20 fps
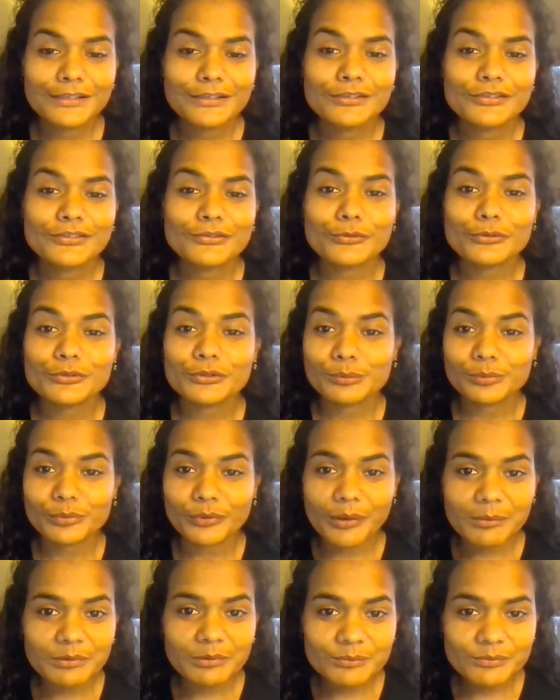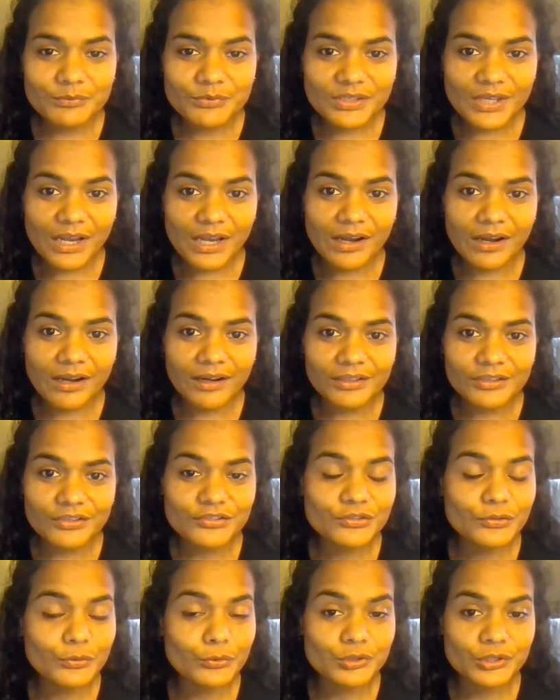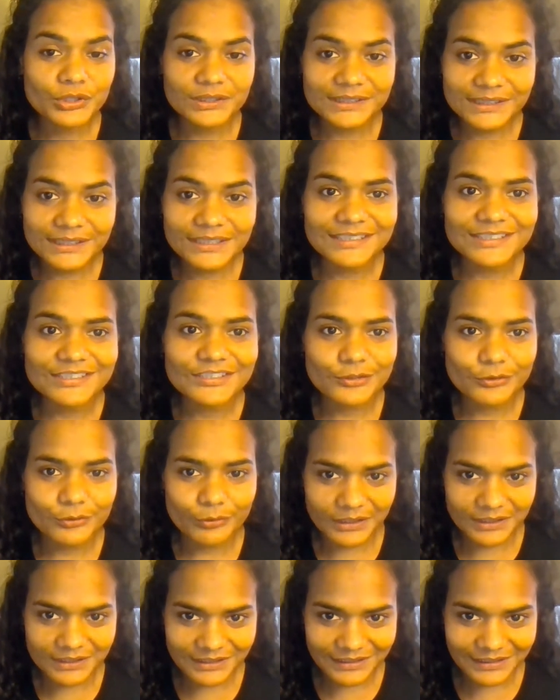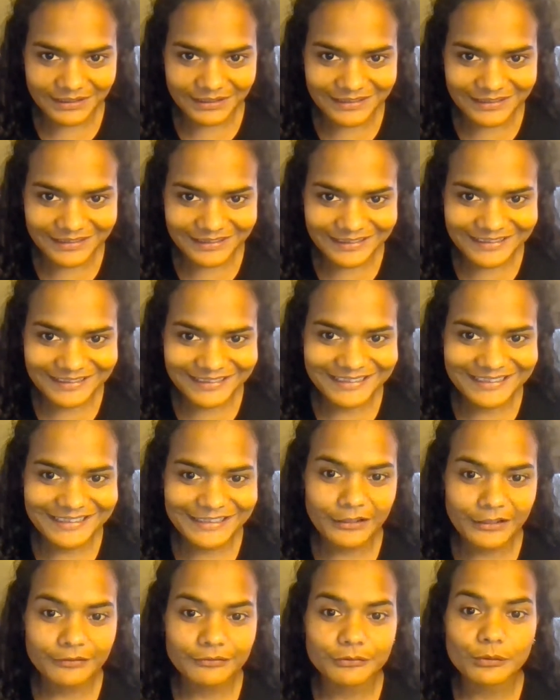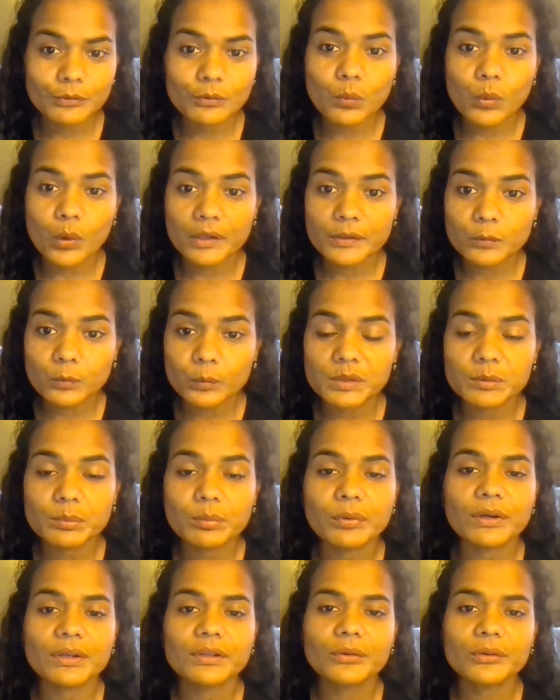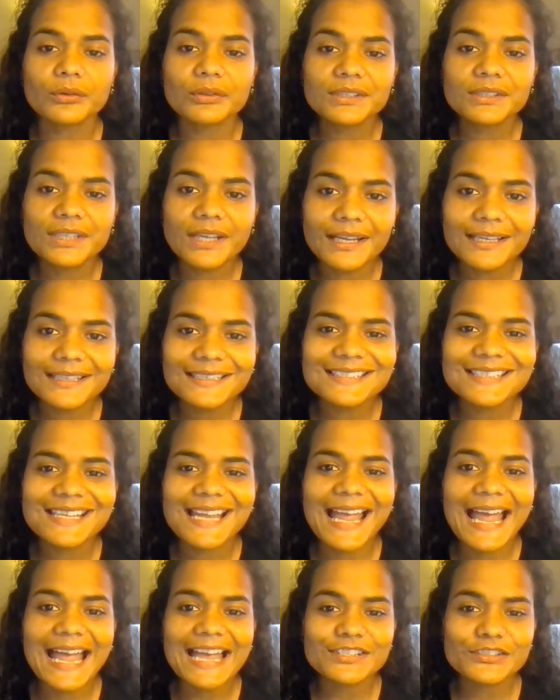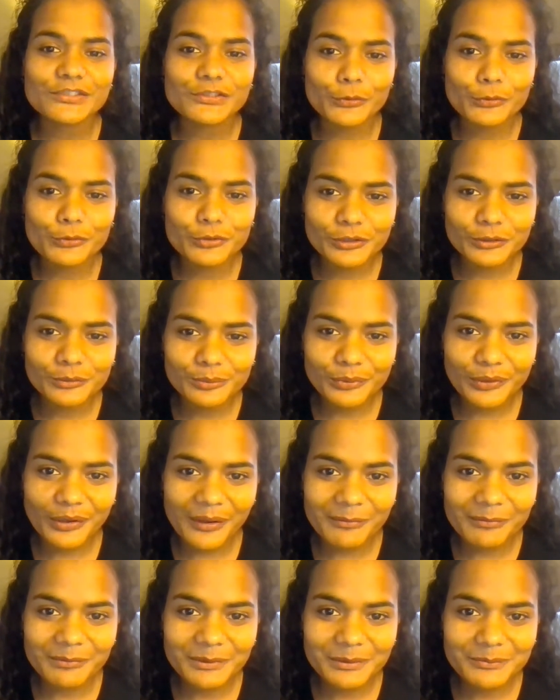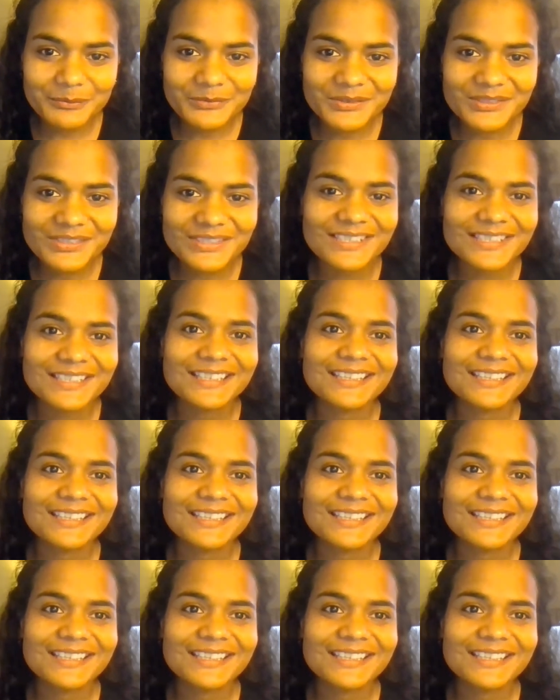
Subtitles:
Social problems are socially constructed. Therefore, what we prioritize as social problems,